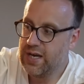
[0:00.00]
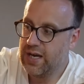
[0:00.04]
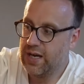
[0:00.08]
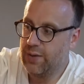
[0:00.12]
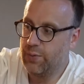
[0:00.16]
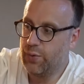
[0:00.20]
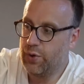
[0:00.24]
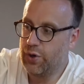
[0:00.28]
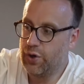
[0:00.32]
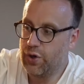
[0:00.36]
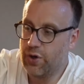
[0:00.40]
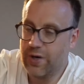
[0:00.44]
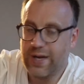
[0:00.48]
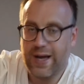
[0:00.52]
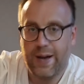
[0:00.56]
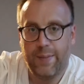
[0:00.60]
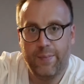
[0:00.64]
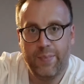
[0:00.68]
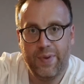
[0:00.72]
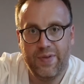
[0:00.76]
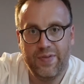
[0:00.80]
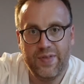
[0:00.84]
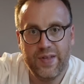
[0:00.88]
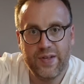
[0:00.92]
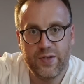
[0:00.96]
And we're going to go
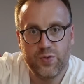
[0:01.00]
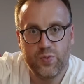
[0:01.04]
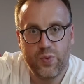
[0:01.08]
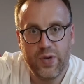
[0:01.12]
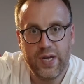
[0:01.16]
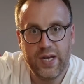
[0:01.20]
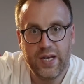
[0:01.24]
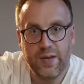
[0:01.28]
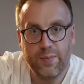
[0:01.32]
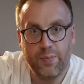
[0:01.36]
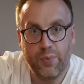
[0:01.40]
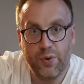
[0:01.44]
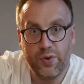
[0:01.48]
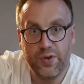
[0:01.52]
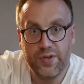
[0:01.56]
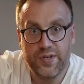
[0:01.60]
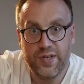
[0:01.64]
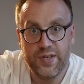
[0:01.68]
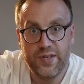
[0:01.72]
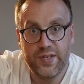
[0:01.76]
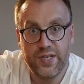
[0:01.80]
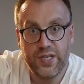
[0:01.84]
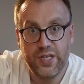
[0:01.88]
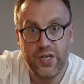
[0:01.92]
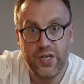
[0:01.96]
camping this week and put this into